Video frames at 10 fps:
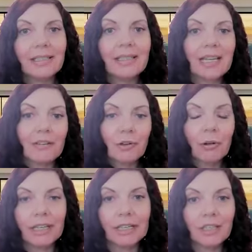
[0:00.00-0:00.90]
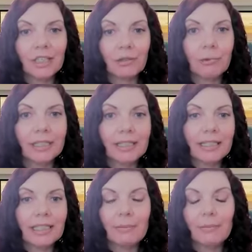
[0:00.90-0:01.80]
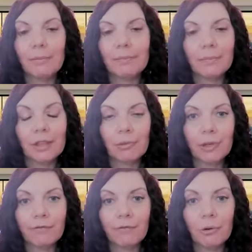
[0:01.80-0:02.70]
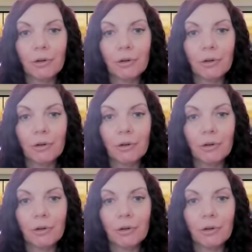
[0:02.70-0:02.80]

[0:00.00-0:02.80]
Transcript: instead of going into your really deep three,